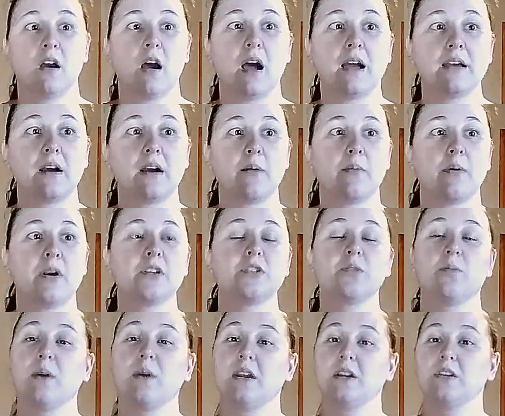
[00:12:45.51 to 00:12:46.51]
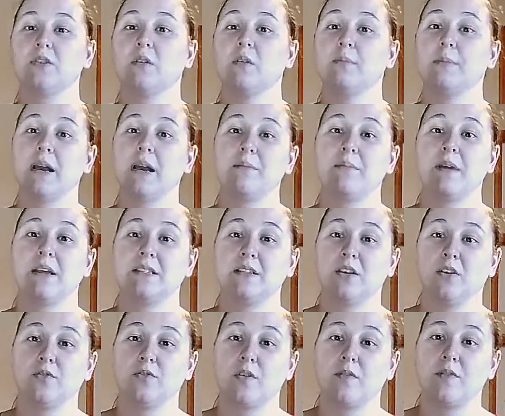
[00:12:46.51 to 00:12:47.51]
I, I wanted to read it to remind
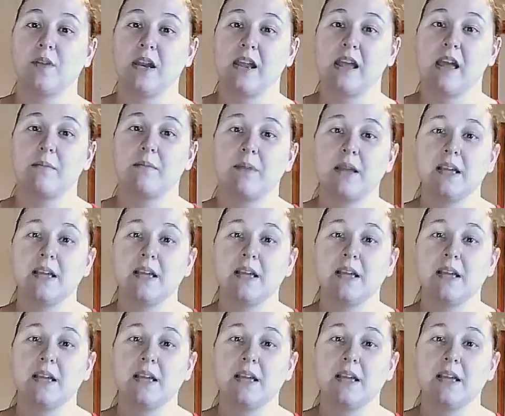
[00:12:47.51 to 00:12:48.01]
myself of it again